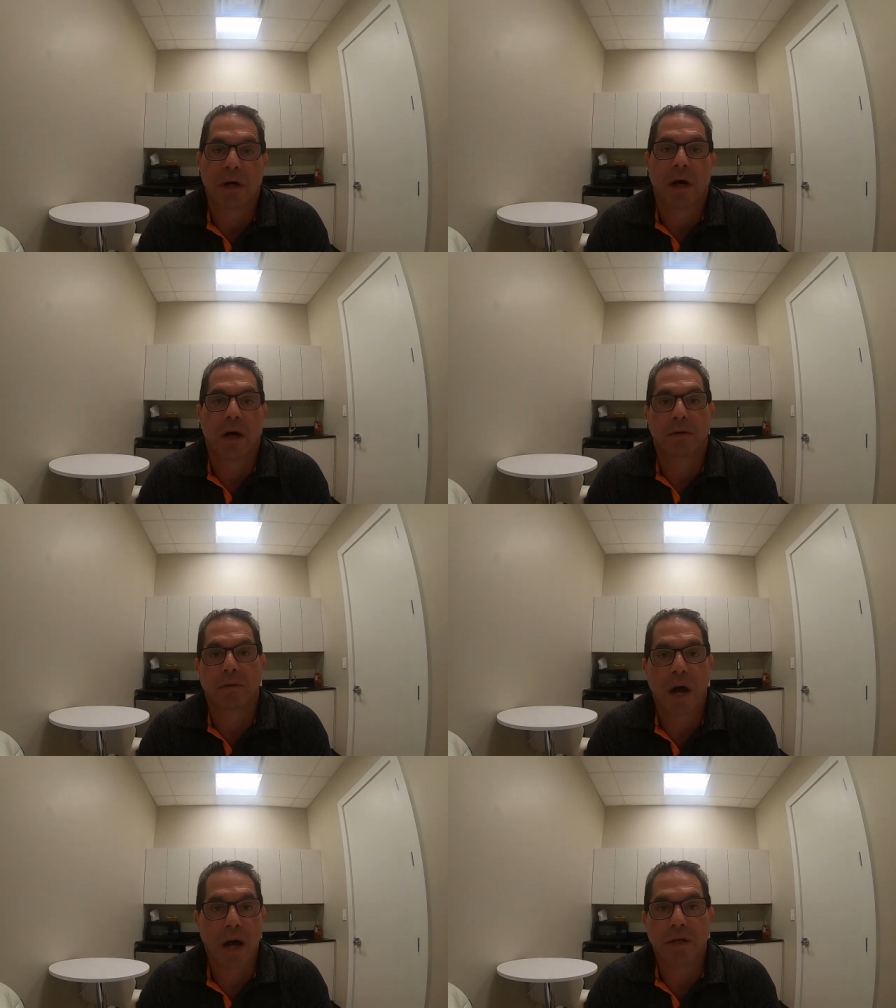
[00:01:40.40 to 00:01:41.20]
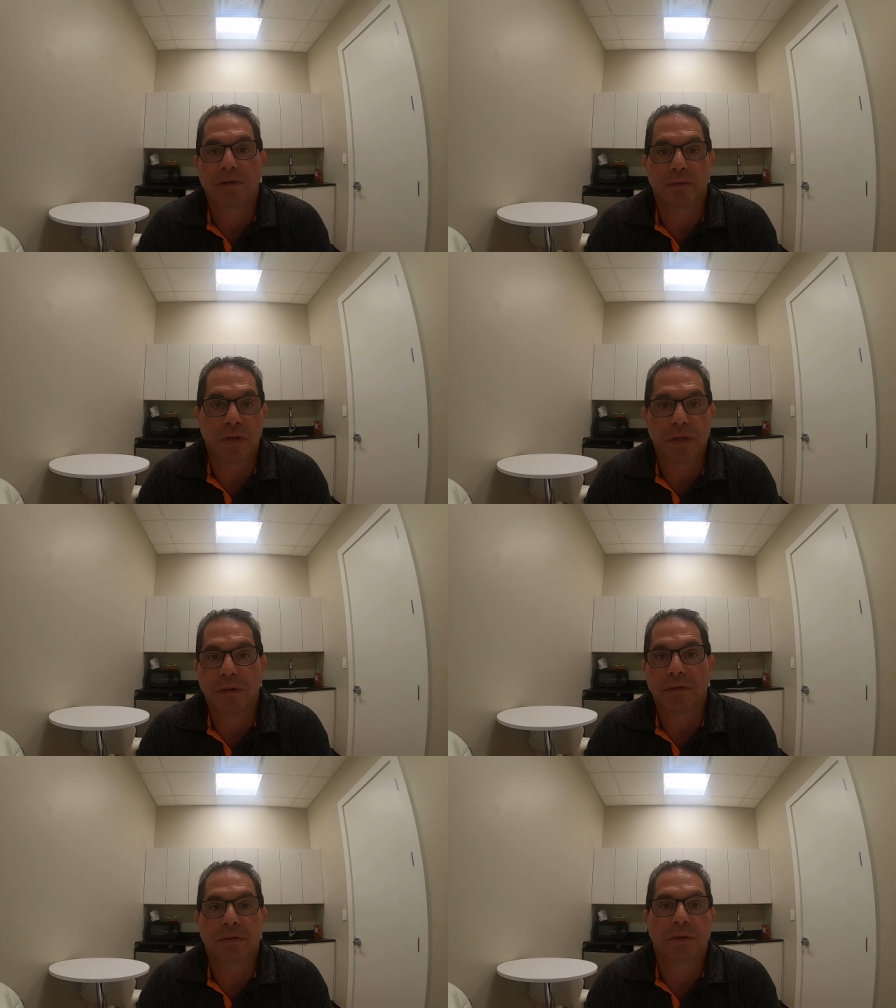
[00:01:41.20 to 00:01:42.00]
on rods,
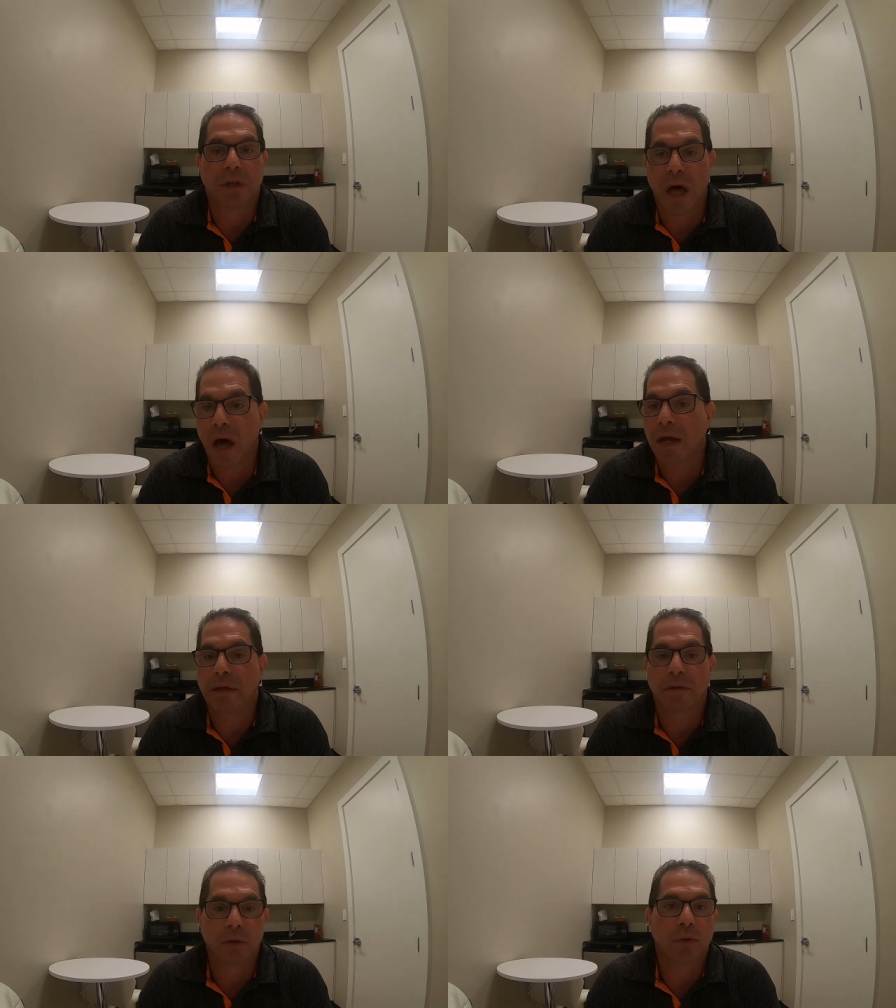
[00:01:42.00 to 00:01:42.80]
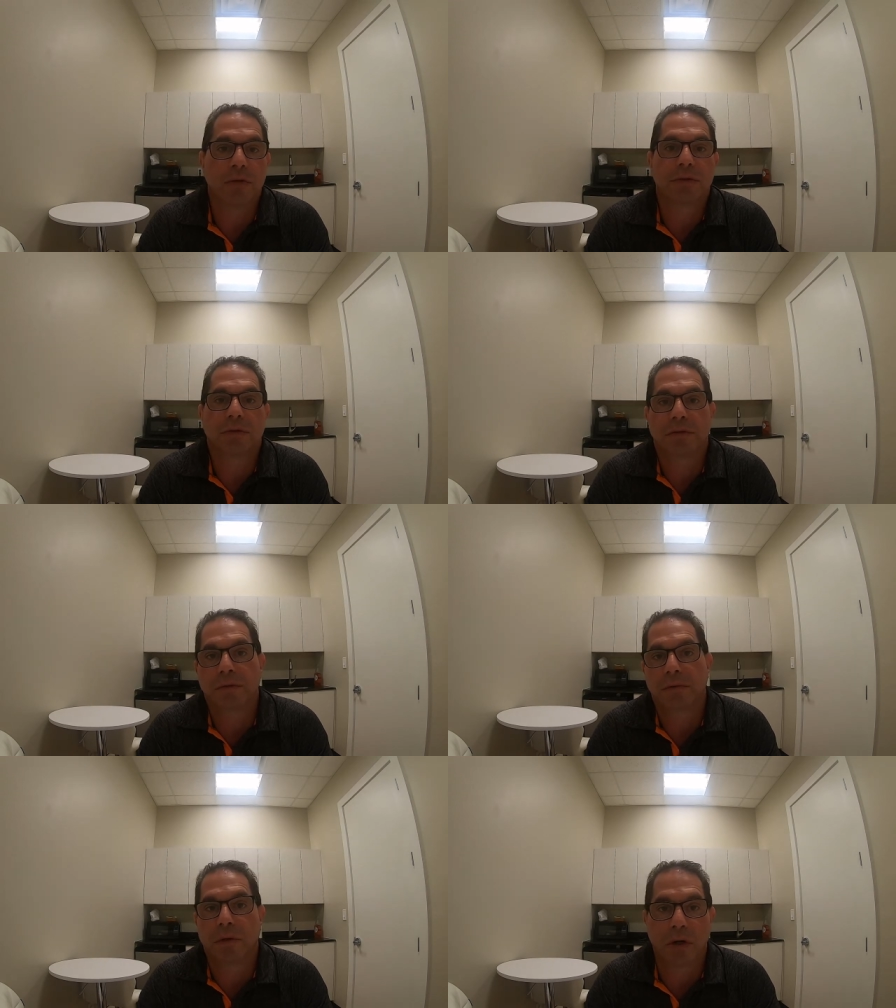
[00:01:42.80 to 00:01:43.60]
reels, line, lures,
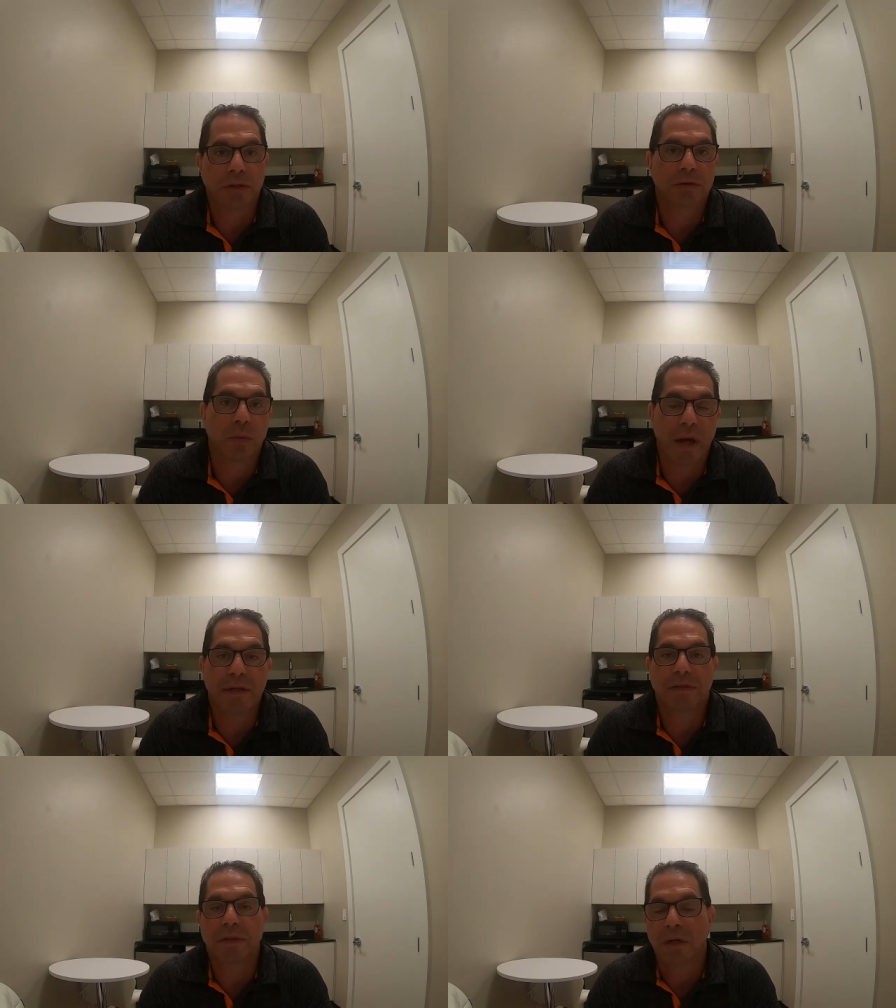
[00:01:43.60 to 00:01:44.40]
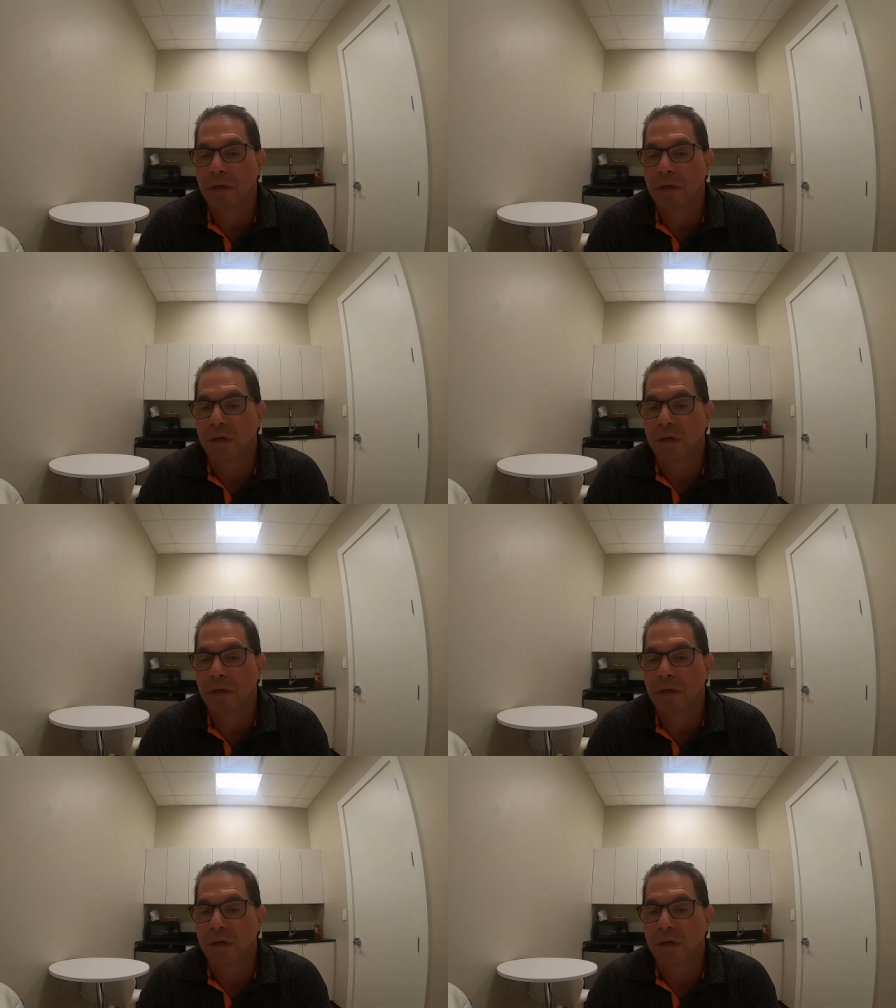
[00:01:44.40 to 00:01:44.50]
hooks, weights.